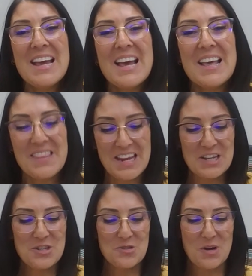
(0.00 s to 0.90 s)
and the
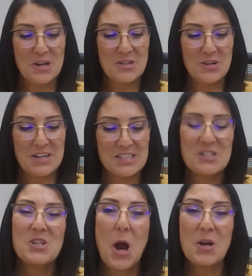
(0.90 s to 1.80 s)
instructor is
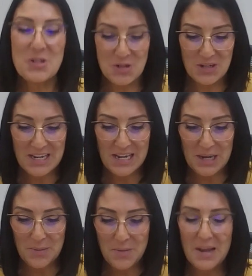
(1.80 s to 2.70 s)
Dr.
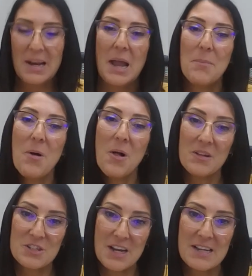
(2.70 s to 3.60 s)
Kim, and I
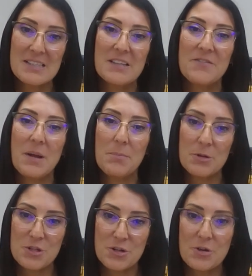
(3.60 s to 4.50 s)
apologize if I
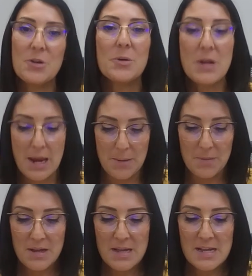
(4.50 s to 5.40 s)
butcher your
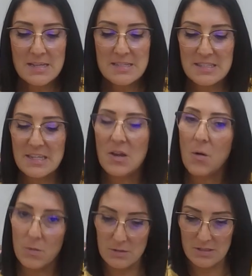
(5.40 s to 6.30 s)
name,
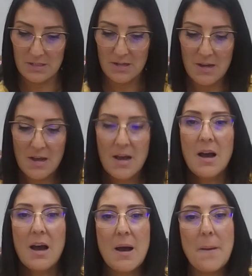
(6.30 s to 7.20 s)
Seheult.
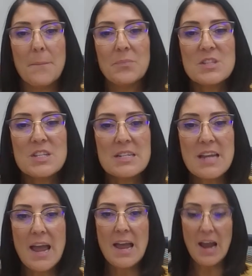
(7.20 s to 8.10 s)

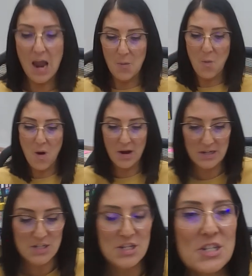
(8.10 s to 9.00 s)
Today, I
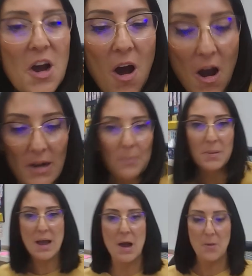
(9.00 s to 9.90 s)
want to talk
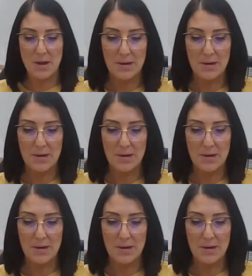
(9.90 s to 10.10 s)
about,